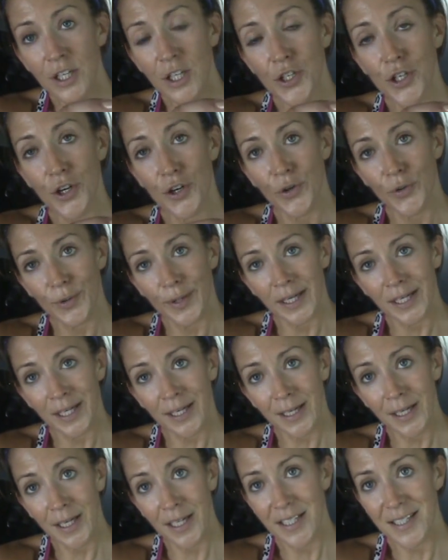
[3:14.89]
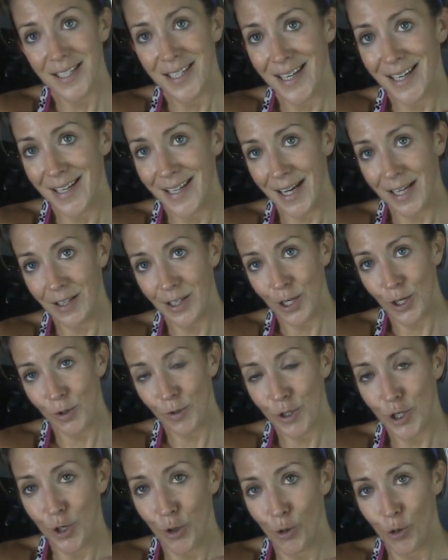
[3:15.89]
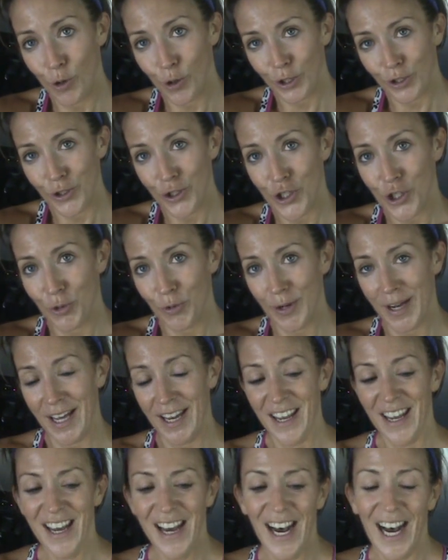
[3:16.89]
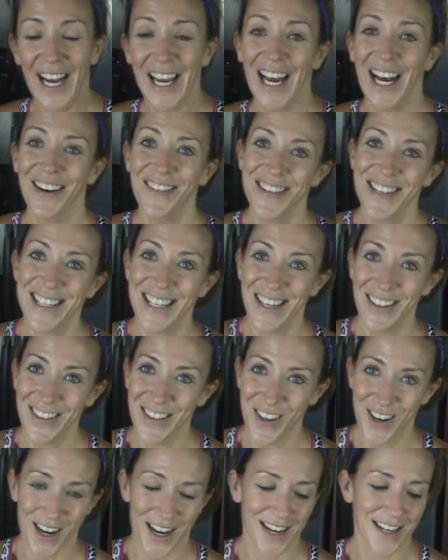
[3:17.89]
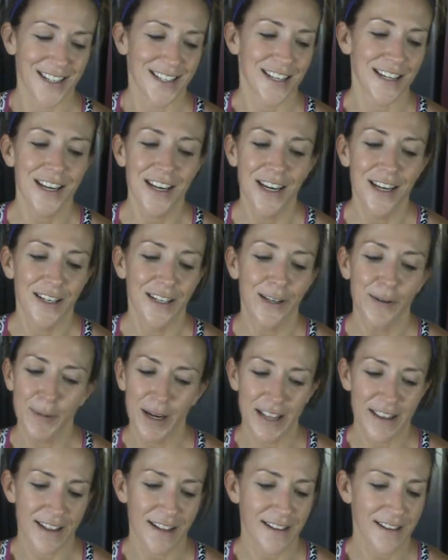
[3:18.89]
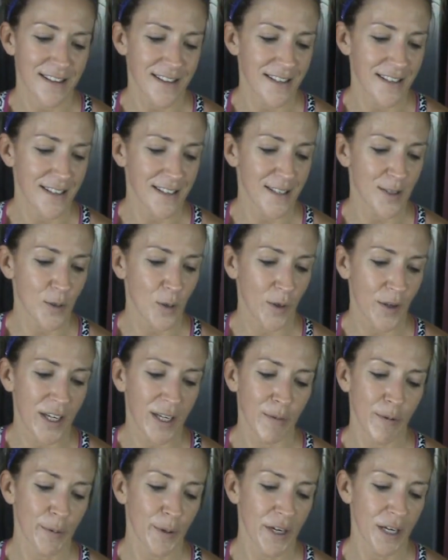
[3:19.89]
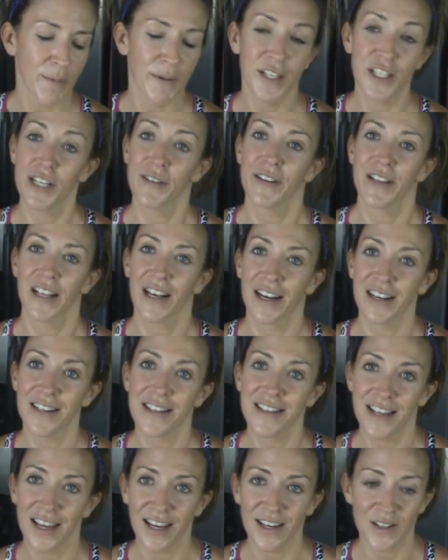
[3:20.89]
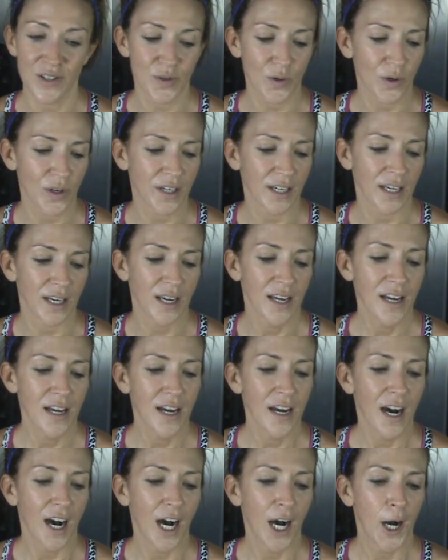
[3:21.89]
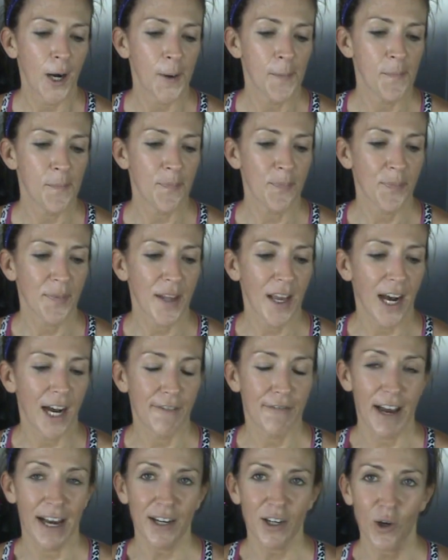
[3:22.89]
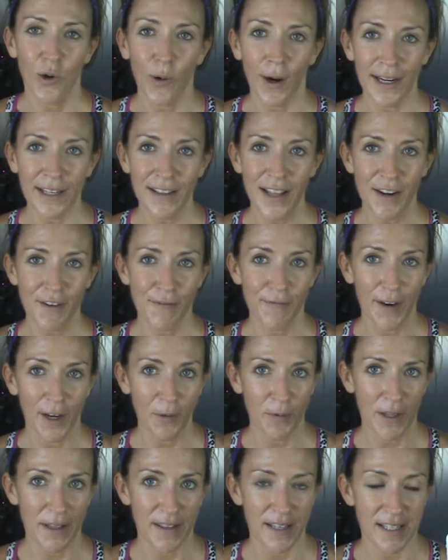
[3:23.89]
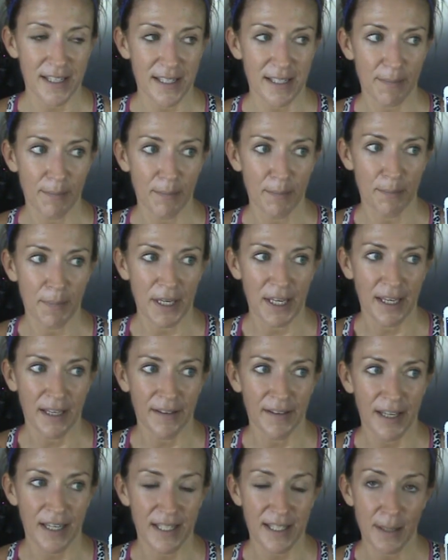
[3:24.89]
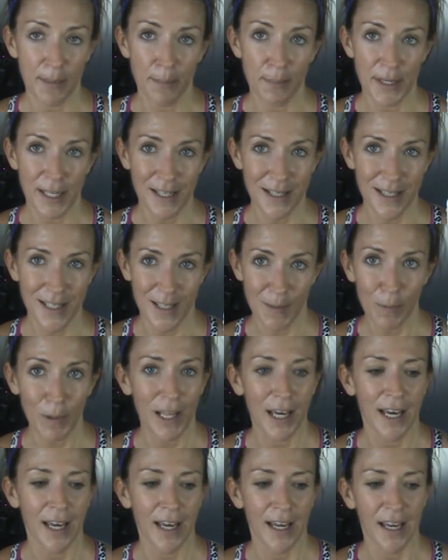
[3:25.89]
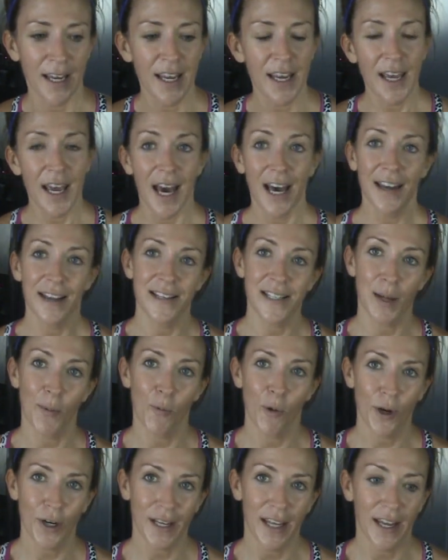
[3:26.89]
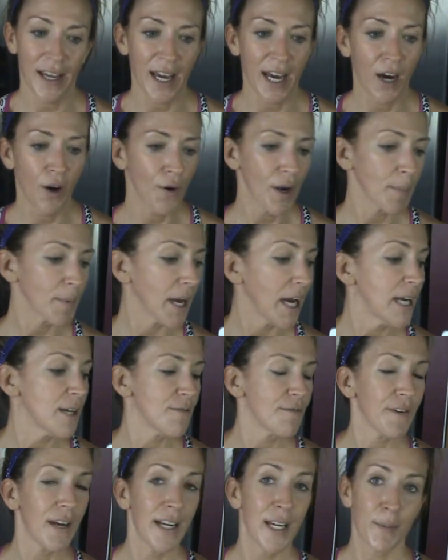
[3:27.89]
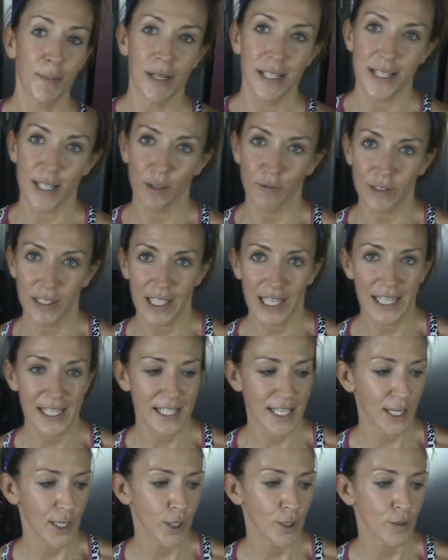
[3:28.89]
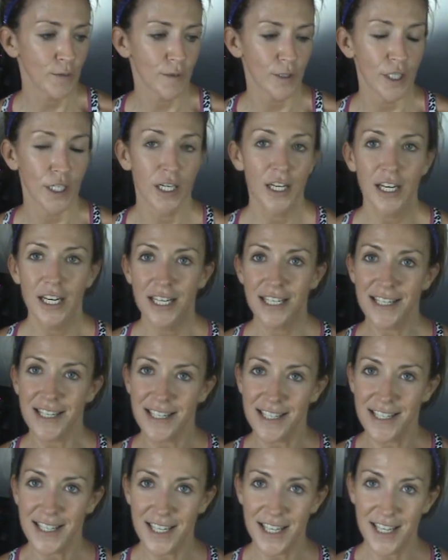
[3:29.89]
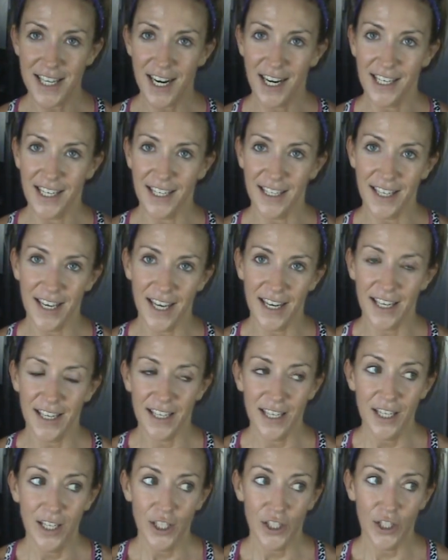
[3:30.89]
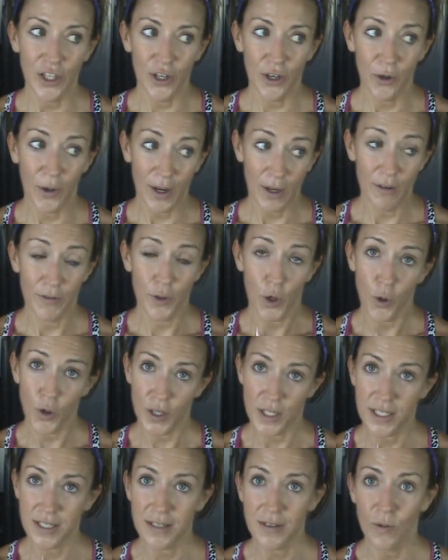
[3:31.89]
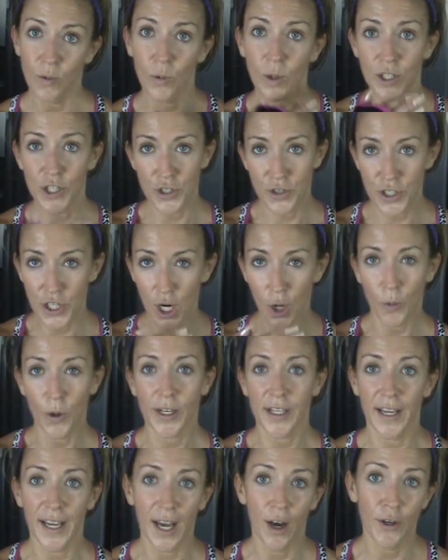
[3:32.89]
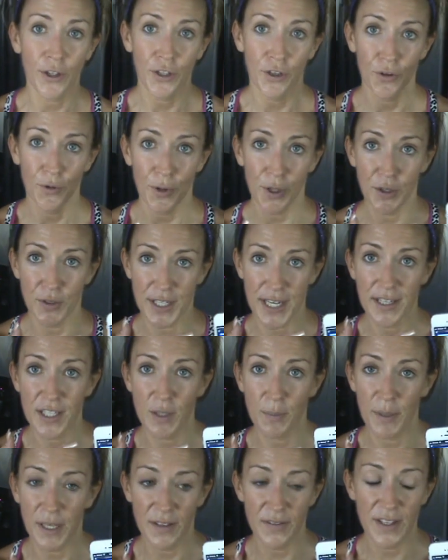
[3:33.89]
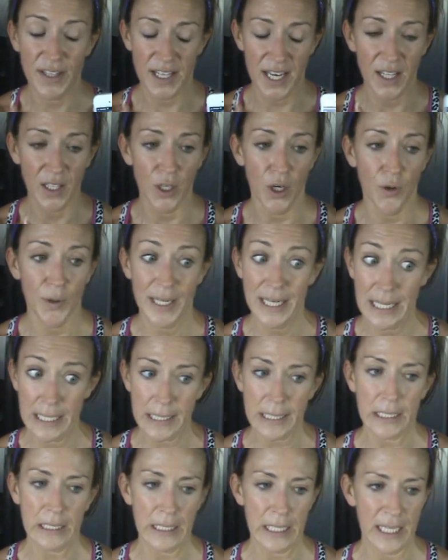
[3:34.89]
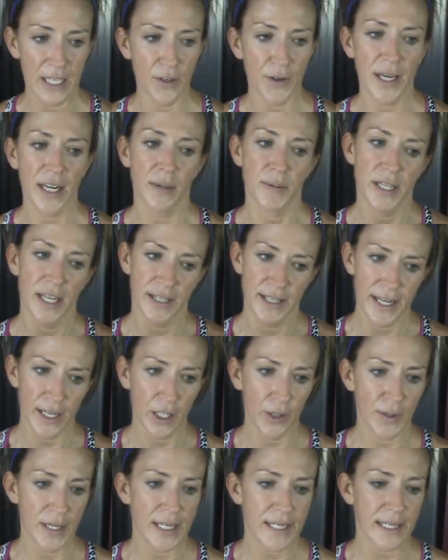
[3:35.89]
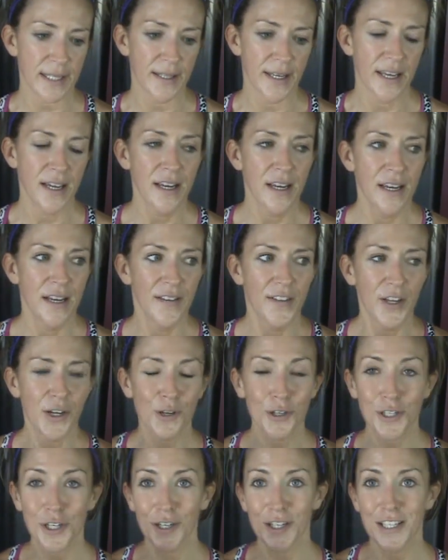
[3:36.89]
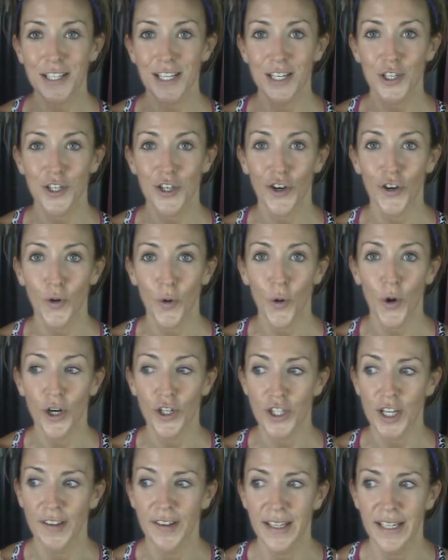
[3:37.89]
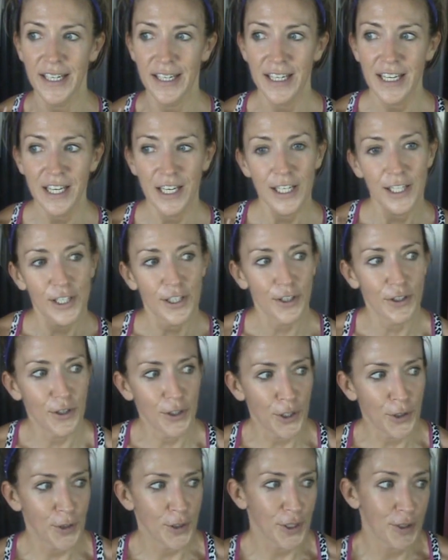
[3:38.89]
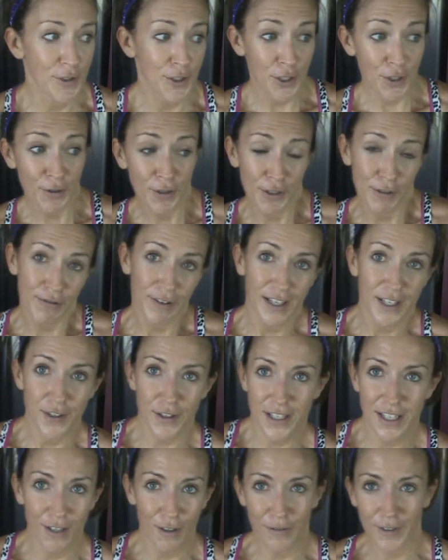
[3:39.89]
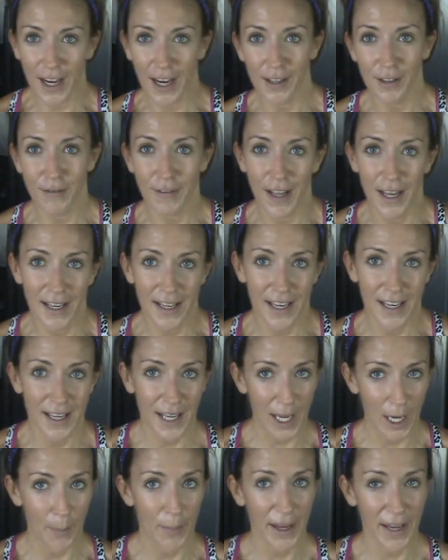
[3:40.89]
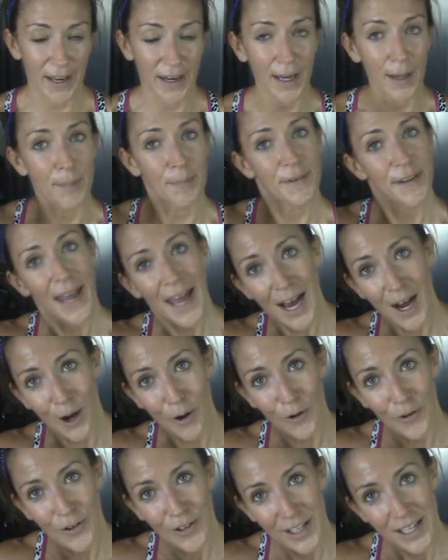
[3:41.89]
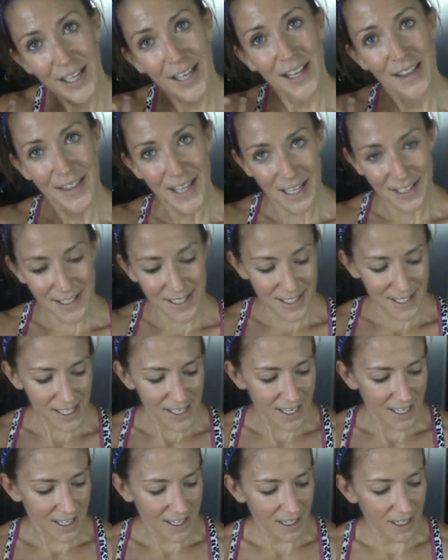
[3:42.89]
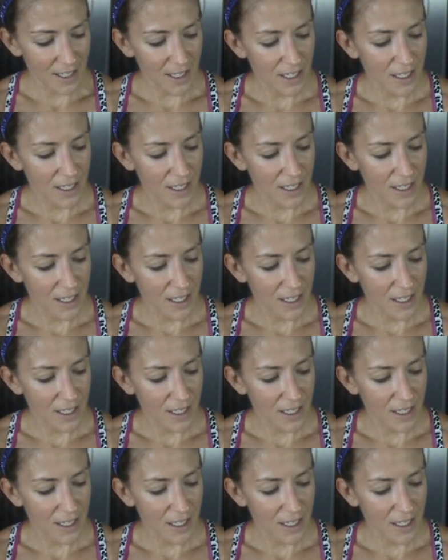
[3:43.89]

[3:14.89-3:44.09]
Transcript: to green to yellow to orange to red. I have to tell you guys, you might think this is dorky, but pretty much everything I say is dorky. Um, I've had quite a lot of fun with this, being that it's a big display, and as I'm working out, I'm kind of finding myself glancing over to see that I can get it, you know, of course, once you start working out, you, you tend to be in the yellow easily. You get up to yellow easily. Then you'll start to see it turn orange, and then it, you, you do, you find yourself kind of like amping it up. Now, that said,